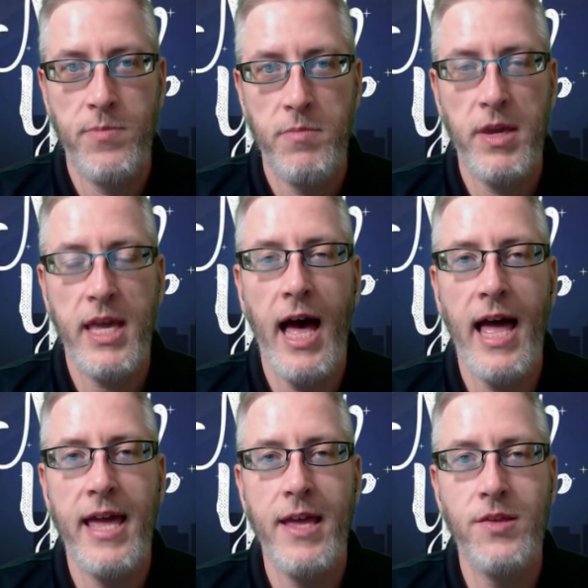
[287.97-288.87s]

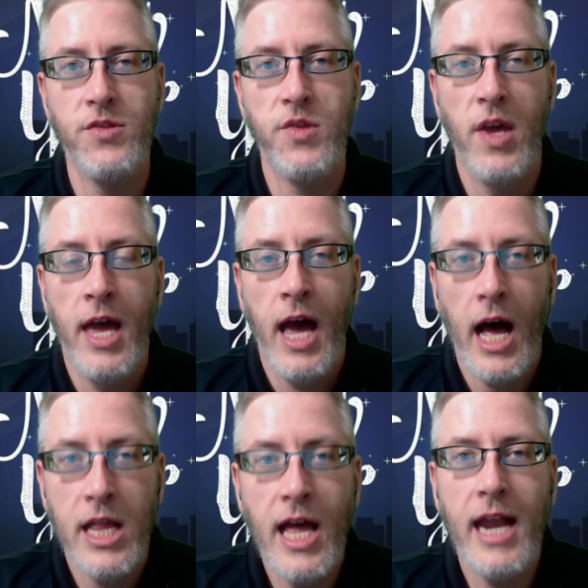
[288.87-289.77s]
because
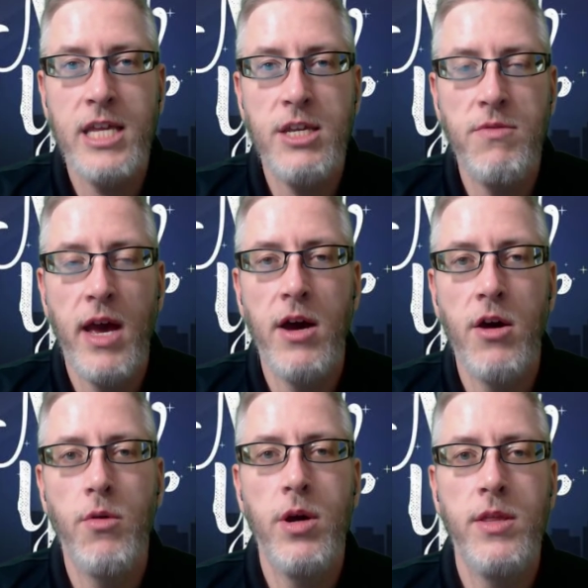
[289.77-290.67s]
a lot of you
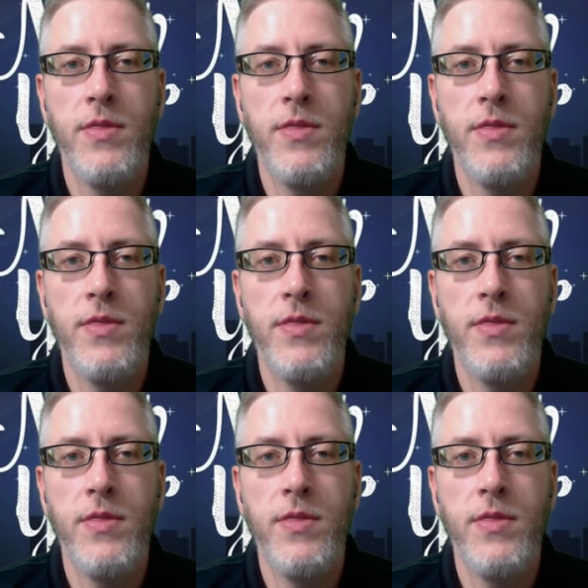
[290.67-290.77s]
know